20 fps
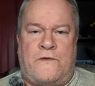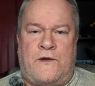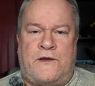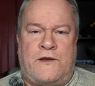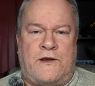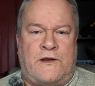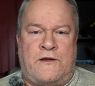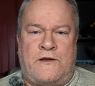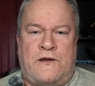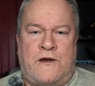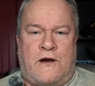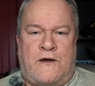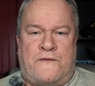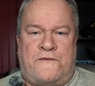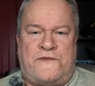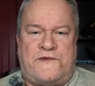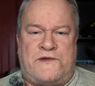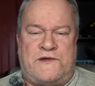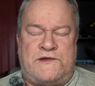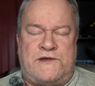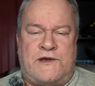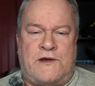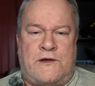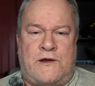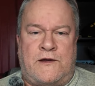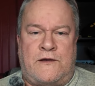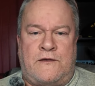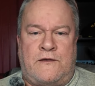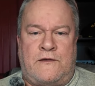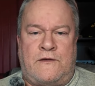And then the office is
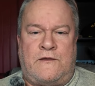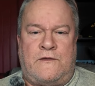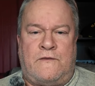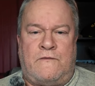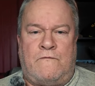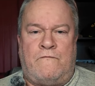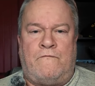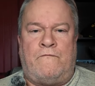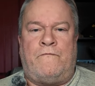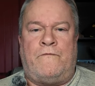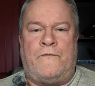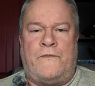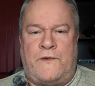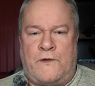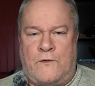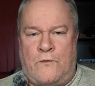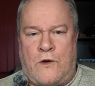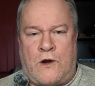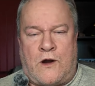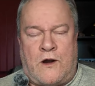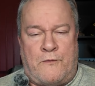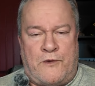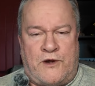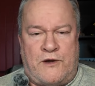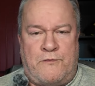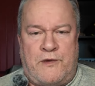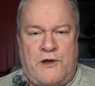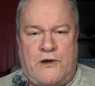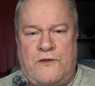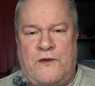done. The where I'm going
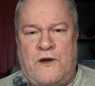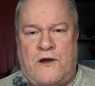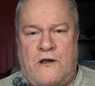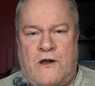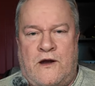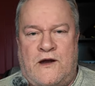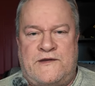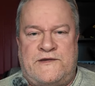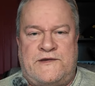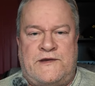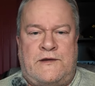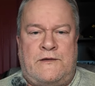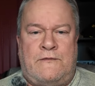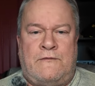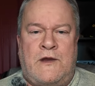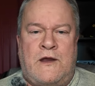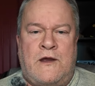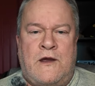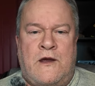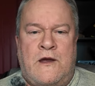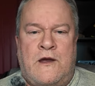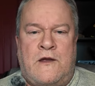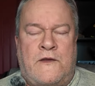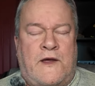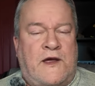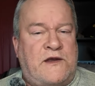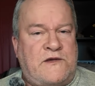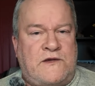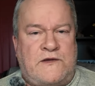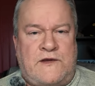to build the closet,
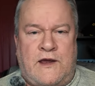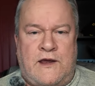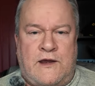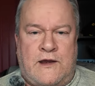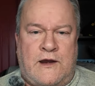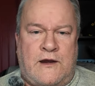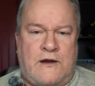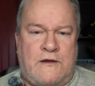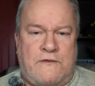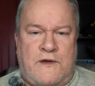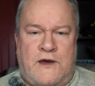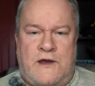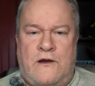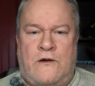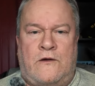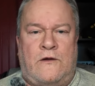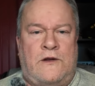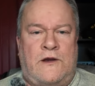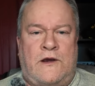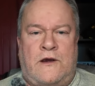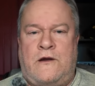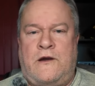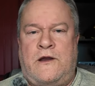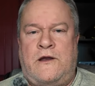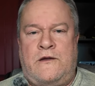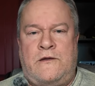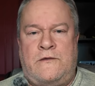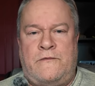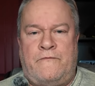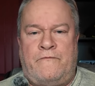that should take care of that whole
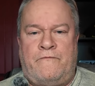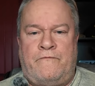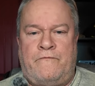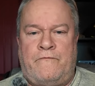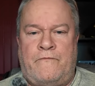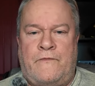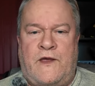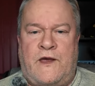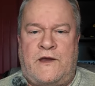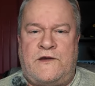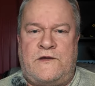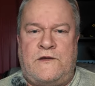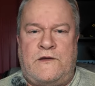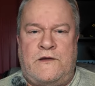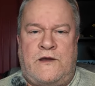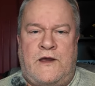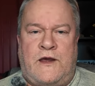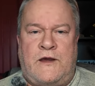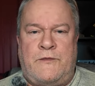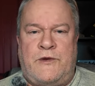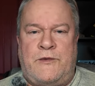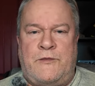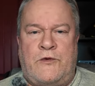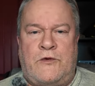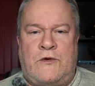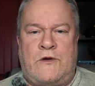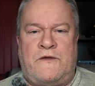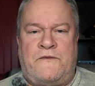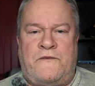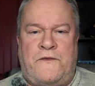area. That shouldn't take me
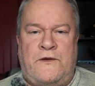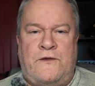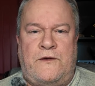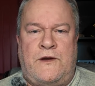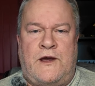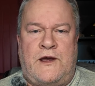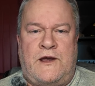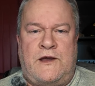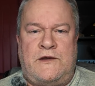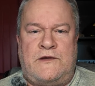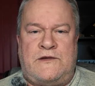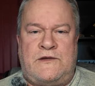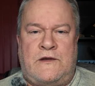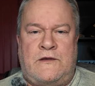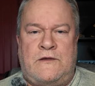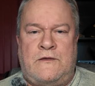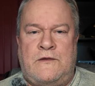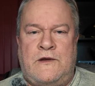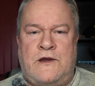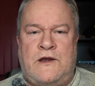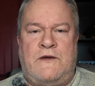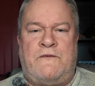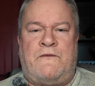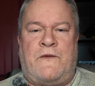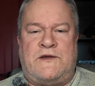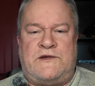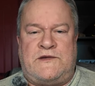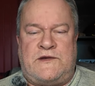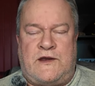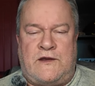more than a few days if
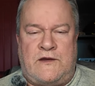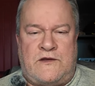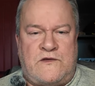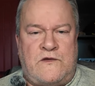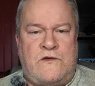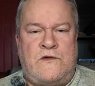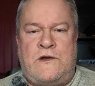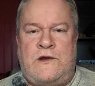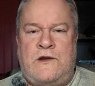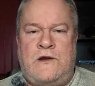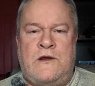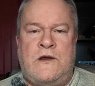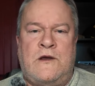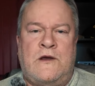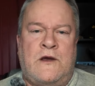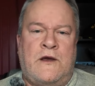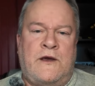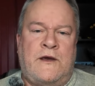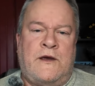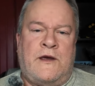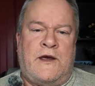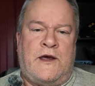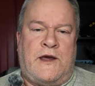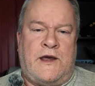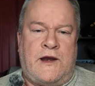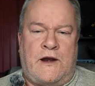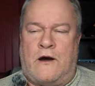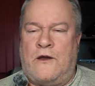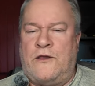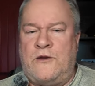I stick to it and
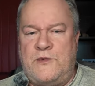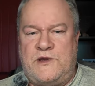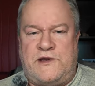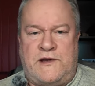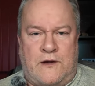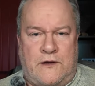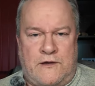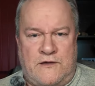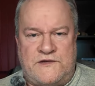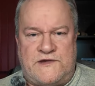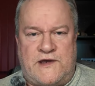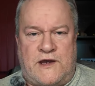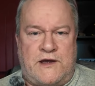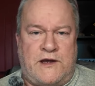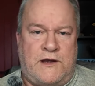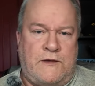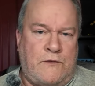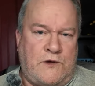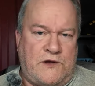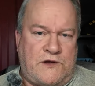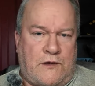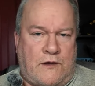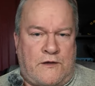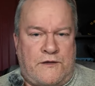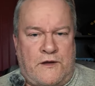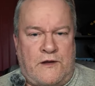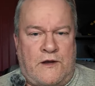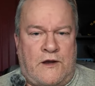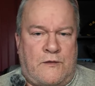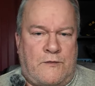get all the materials I need, which
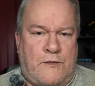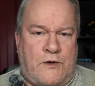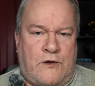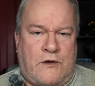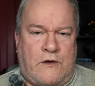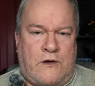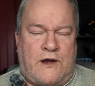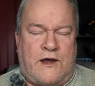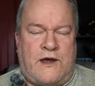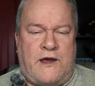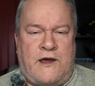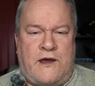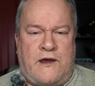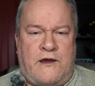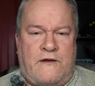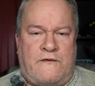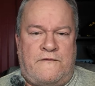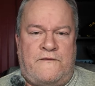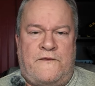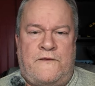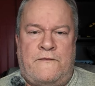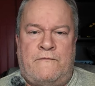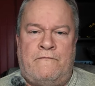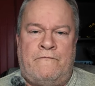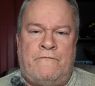all the lumber I have.